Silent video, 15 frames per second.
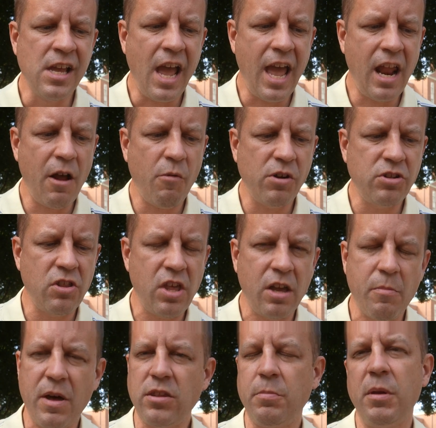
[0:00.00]
And I want you to think
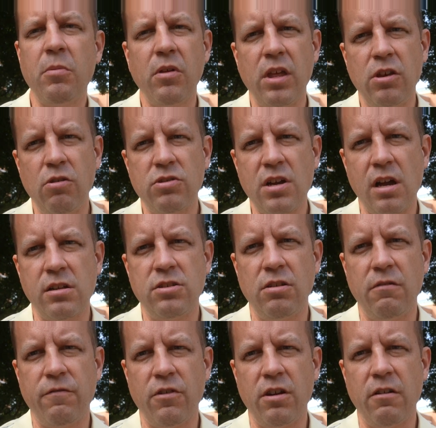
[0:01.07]
about the people that you're talking
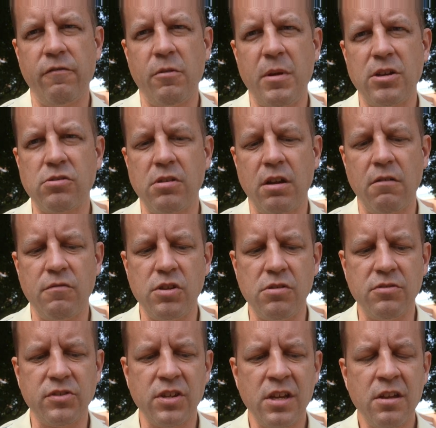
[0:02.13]
to for your informational
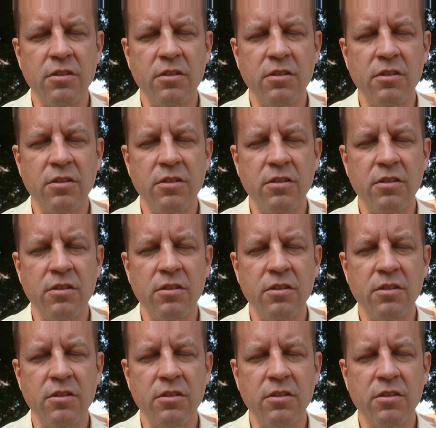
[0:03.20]
interviews.